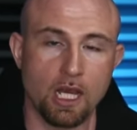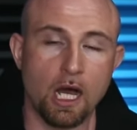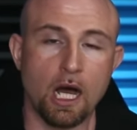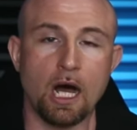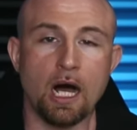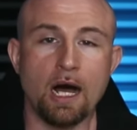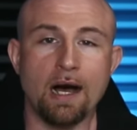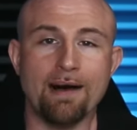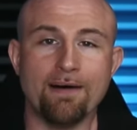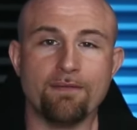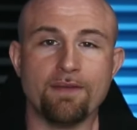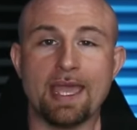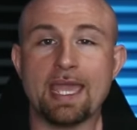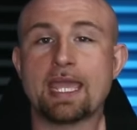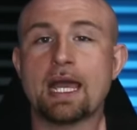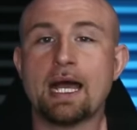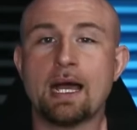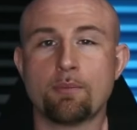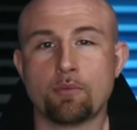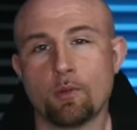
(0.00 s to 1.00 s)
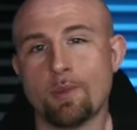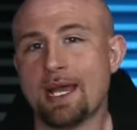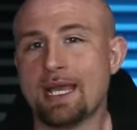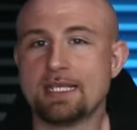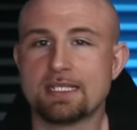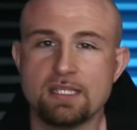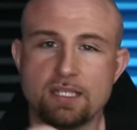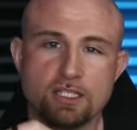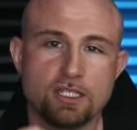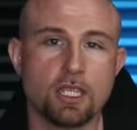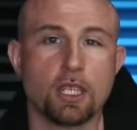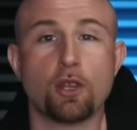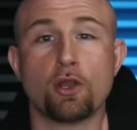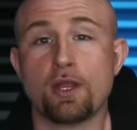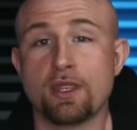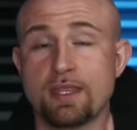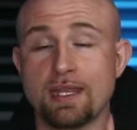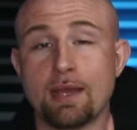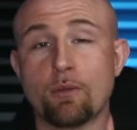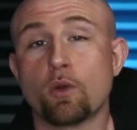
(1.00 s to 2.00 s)
of a compromise in the security
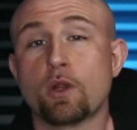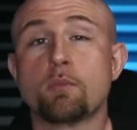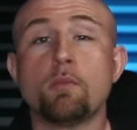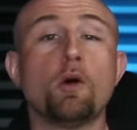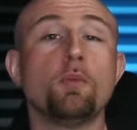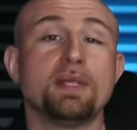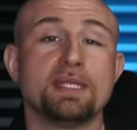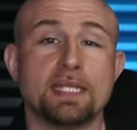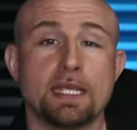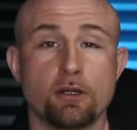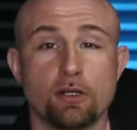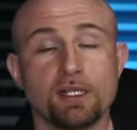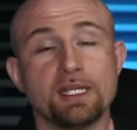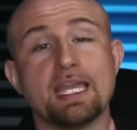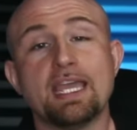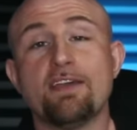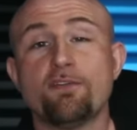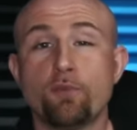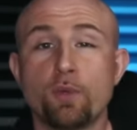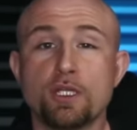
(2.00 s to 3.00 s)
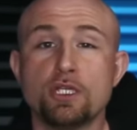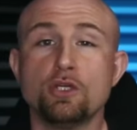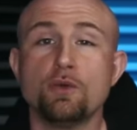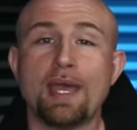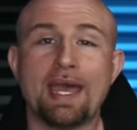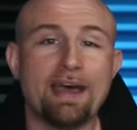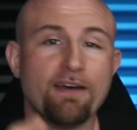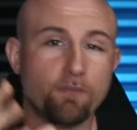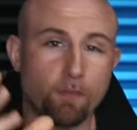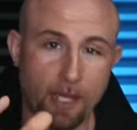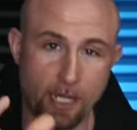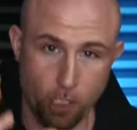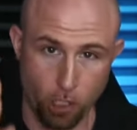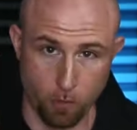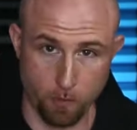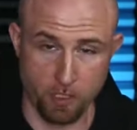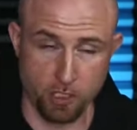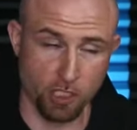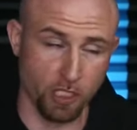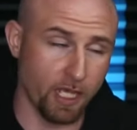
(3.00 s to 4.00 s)
of the network momentarily if we do have minor
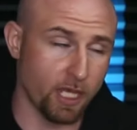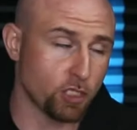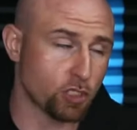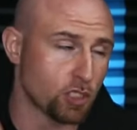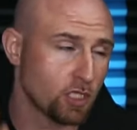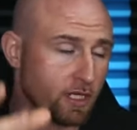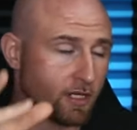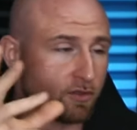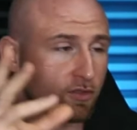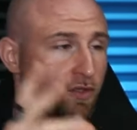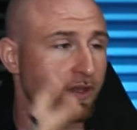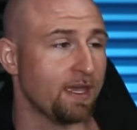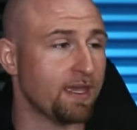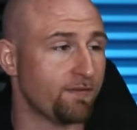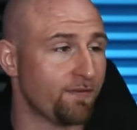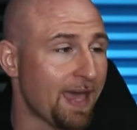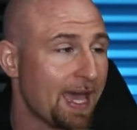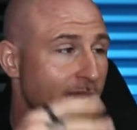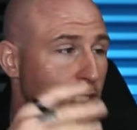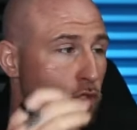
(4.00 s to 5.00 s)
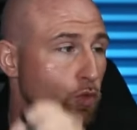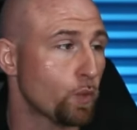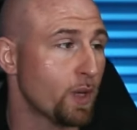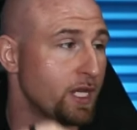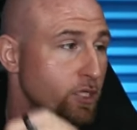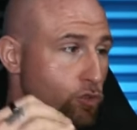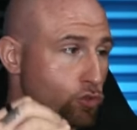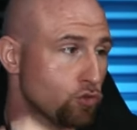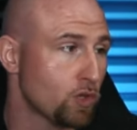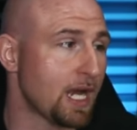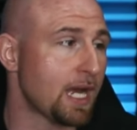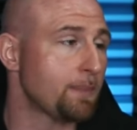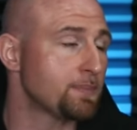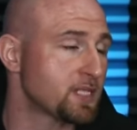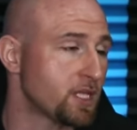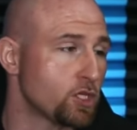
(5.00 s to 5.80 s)
capitulation and if hash rate drops.